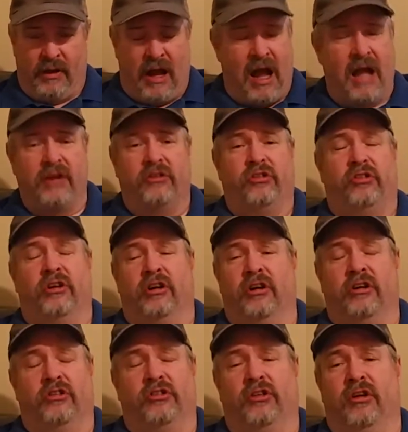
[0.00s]
I
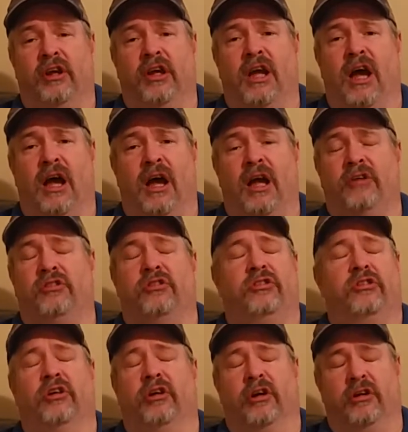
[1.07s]
seriously, guys,
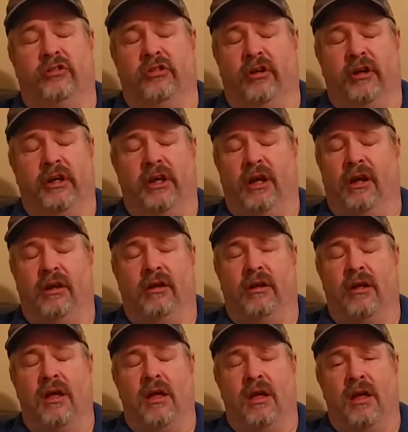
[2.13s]
seriously.
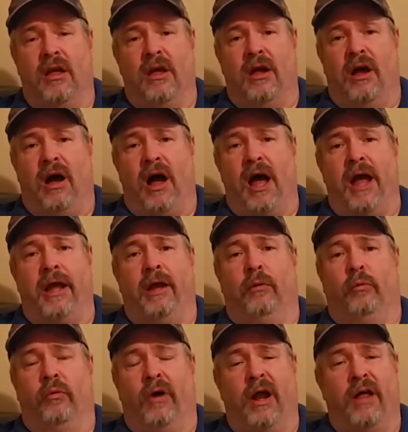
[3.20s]

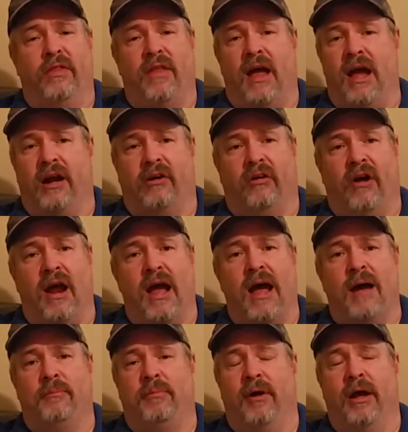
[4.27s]
I read that
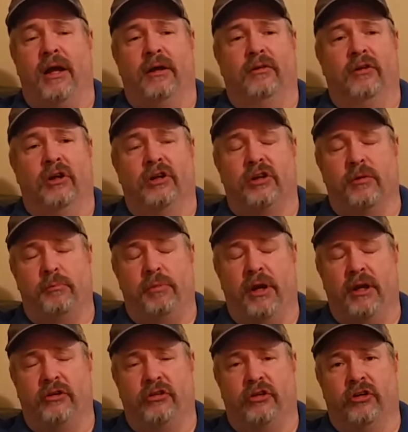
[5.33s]
crap. I looked at
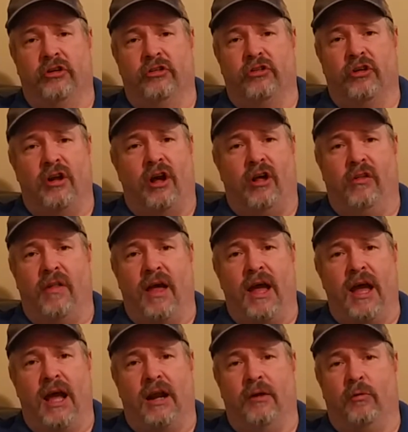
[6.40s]
pictures and all
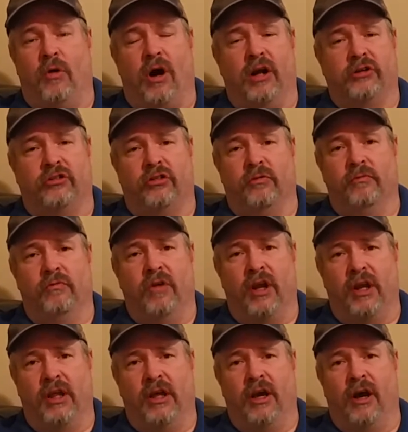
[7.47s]
that. I watched some
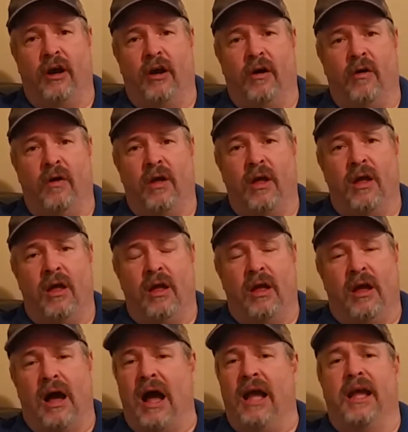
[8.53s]
video.
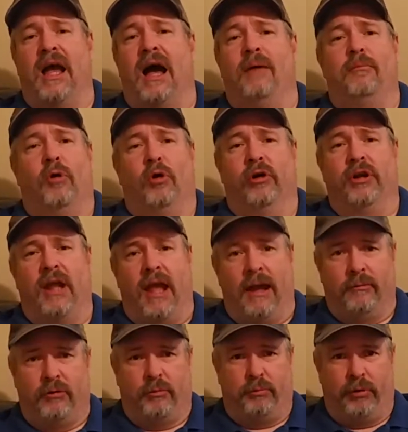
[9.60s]
I got more
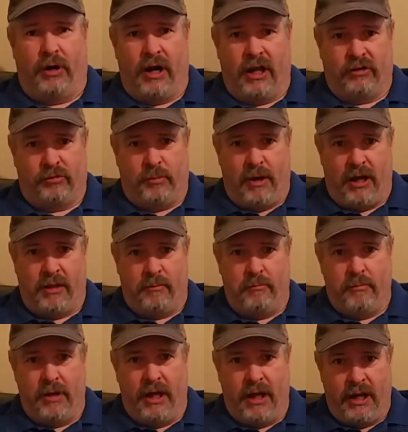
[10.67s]
damn depressed by the
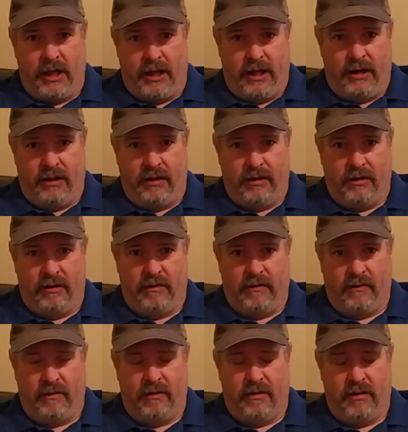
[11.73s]
minute.
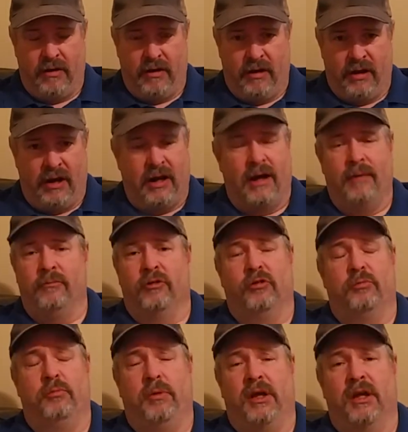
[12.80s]
I'm
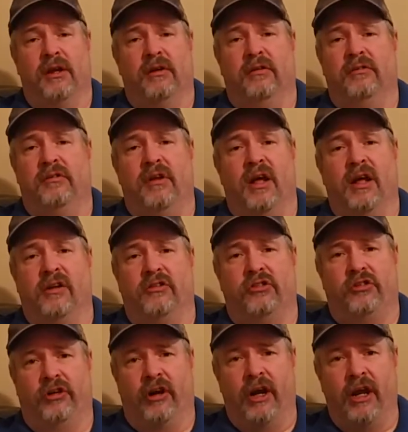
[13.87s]
just being dead
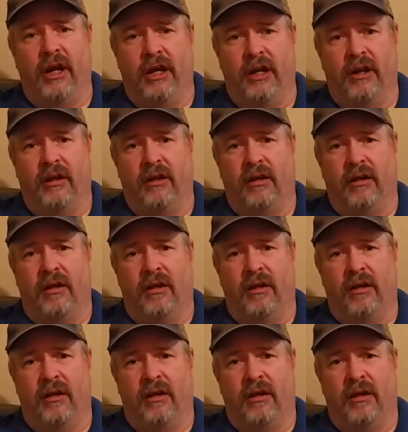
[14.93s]
straight.